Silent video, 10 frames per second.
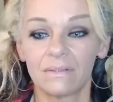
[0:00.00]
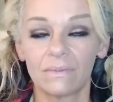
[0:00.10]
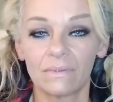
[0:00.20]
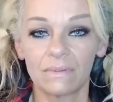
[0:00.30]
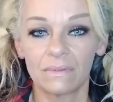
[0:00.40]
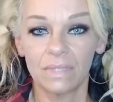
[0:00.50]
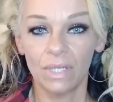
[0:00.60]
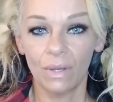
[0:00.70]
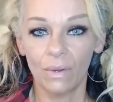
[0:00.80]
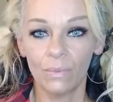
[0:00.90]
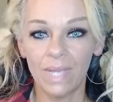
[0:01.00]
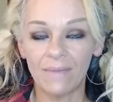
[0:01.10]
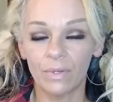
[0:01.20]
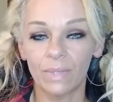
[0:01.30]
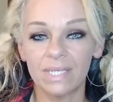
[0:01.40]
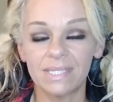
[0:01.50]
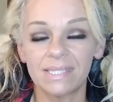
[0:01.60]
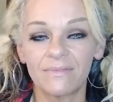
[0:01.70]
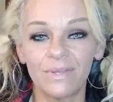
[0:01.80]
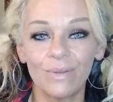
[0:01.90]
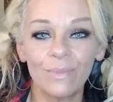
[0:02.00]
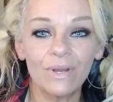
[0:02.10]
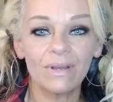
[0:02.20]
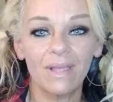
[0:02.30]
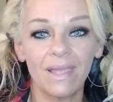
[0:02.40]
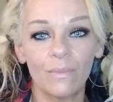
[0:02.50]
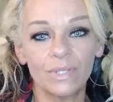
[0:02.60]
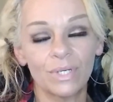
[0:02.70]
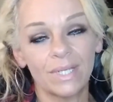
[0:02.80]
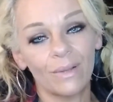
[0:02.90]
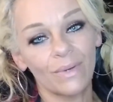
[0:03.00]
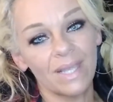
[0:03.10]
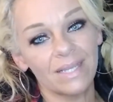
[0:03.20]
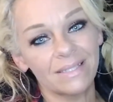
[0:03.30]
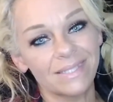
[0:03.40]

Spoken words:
you know, we have a great sense of humor, and we turned out great, so.